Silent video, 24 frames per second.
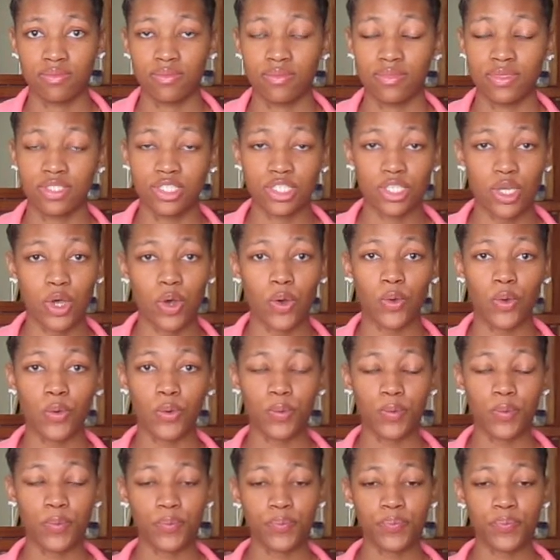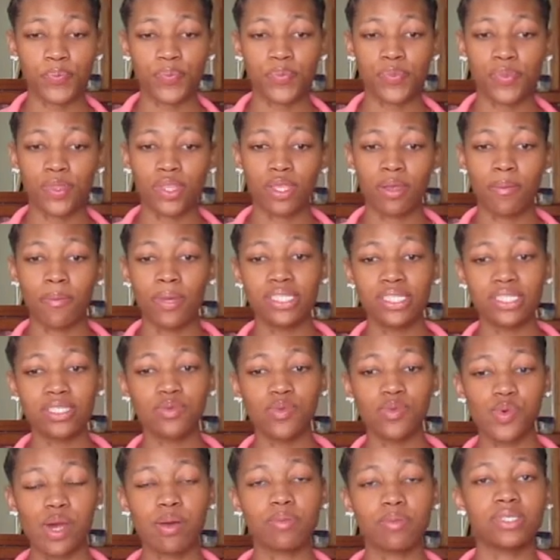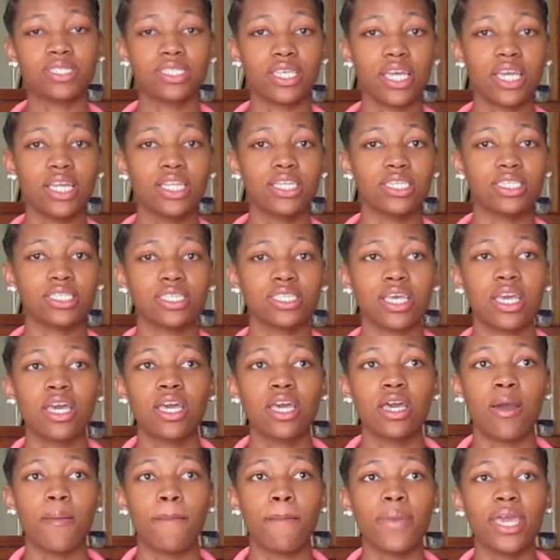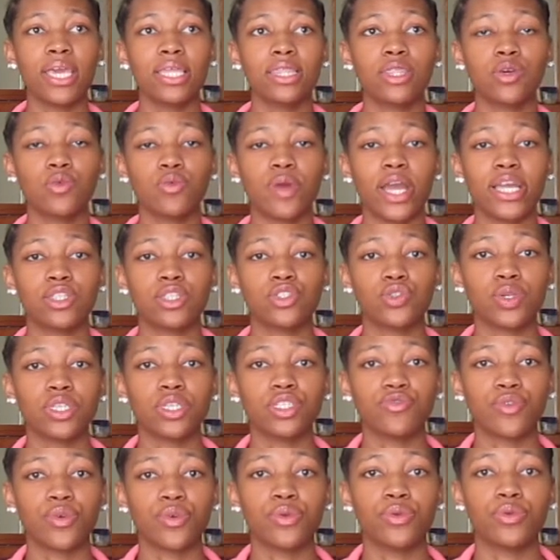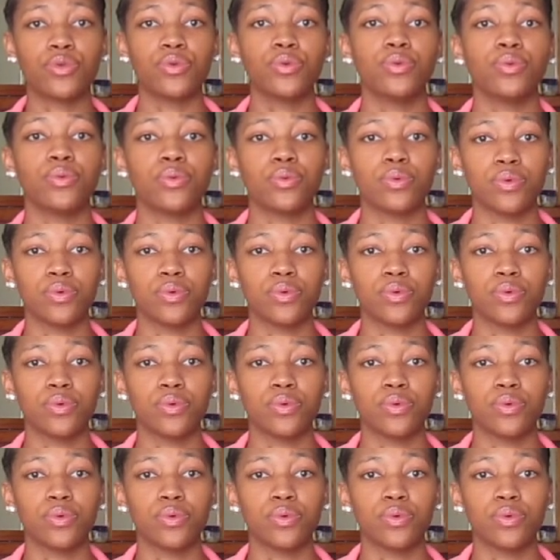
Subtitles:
So basically what I'm saying is, make the right choice for you.